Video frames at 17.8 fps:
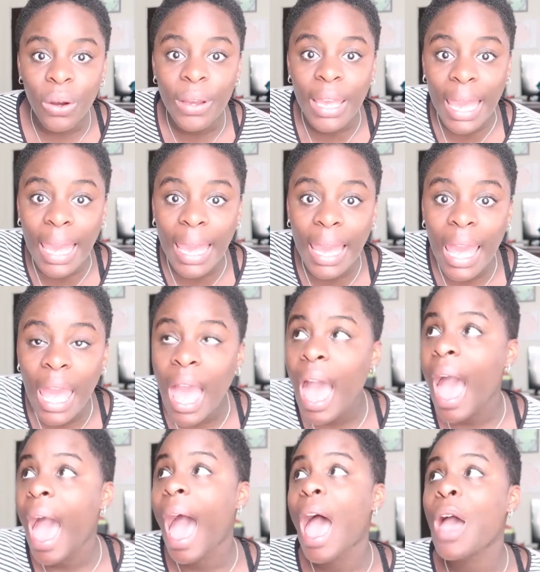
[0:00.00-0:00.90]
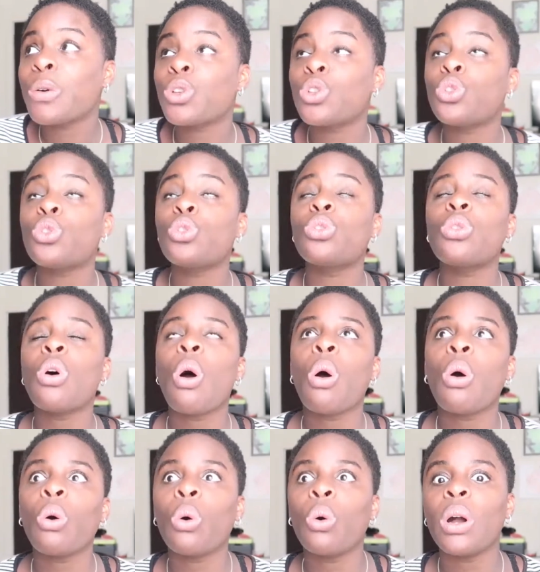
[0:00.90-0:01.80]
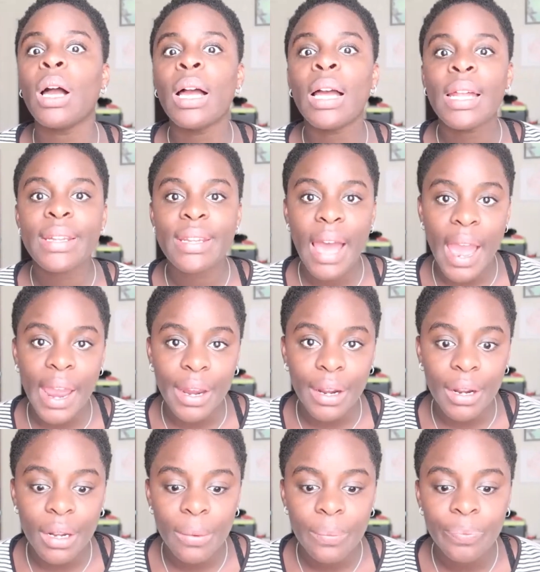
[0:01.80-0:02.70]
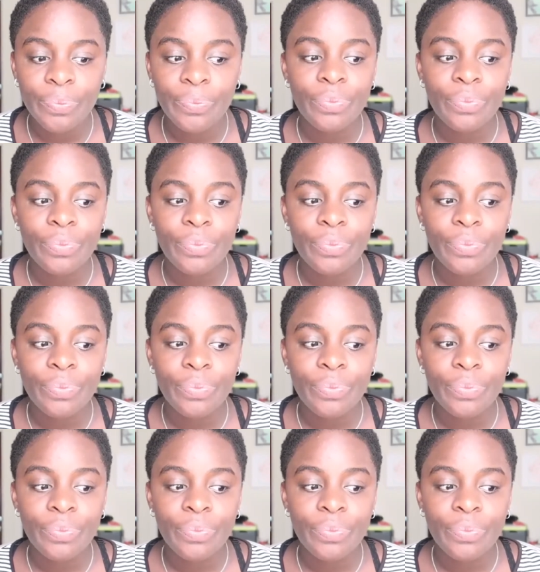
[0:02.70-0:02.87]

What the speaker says: Okay, I was so tired.